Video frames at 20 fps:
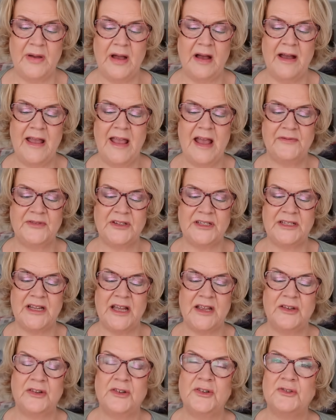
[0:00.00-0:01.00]
But I have to
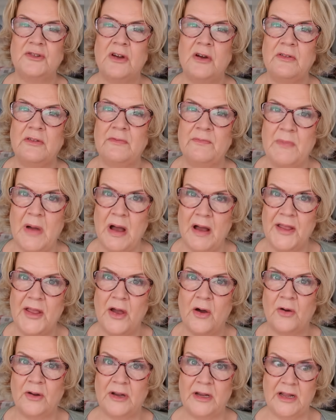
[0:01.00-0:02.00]
take control of
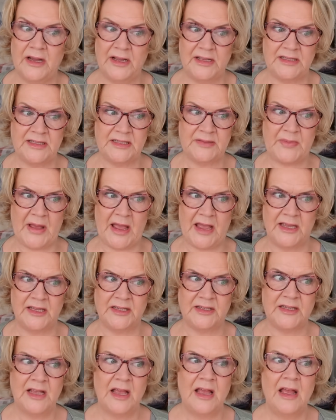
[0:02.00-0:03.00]
my online
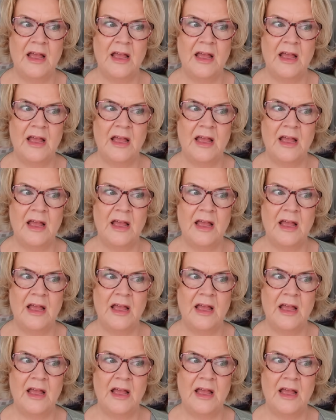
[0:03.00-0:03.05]
space.